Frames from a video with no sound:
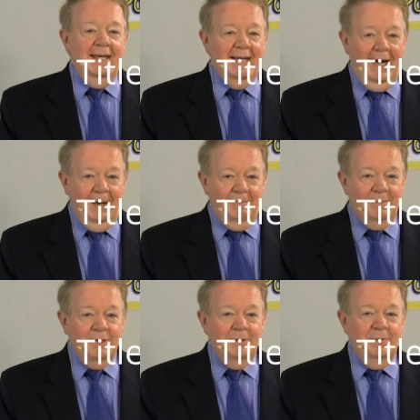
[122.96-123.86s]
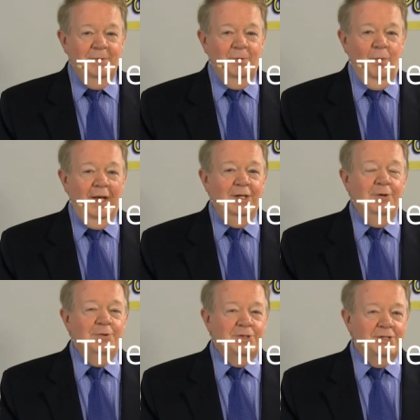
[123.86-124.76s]
comes when
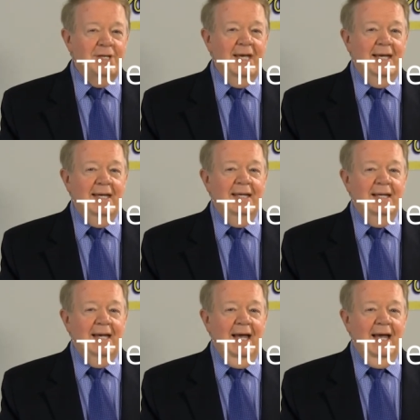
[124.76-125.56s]
you see